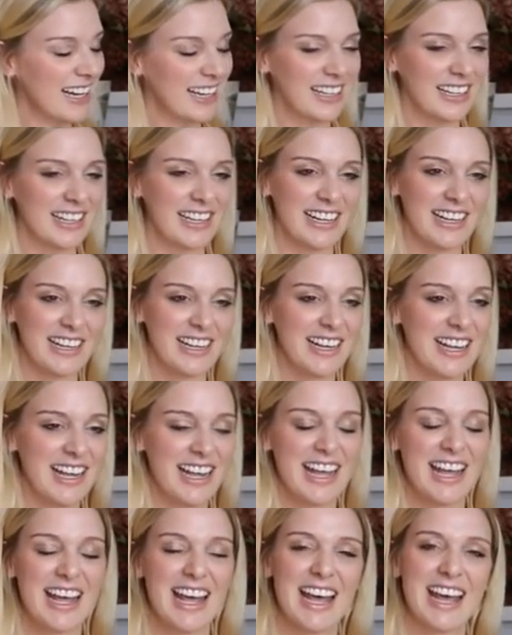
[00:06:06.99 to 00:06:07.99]
and knowledge.
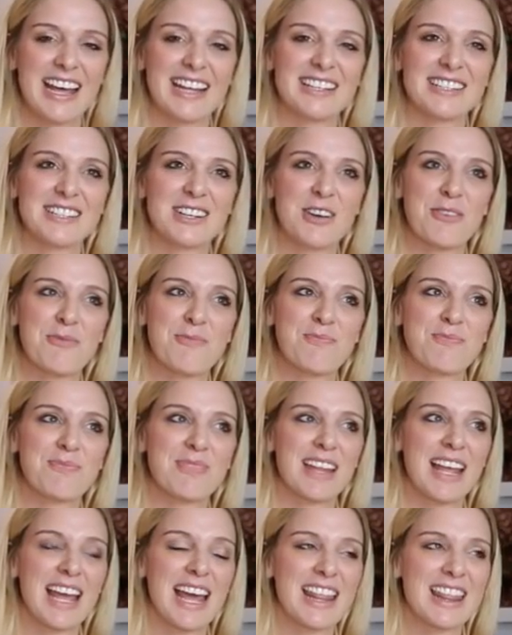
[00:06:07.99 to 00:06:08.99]
And, um,
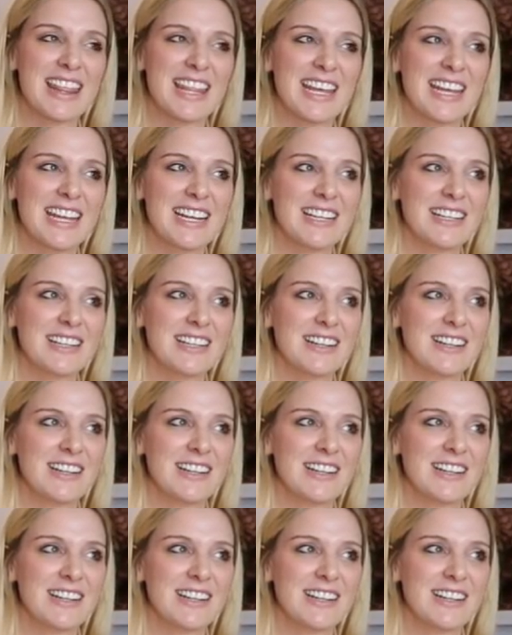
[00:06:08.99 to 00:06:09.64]
and then,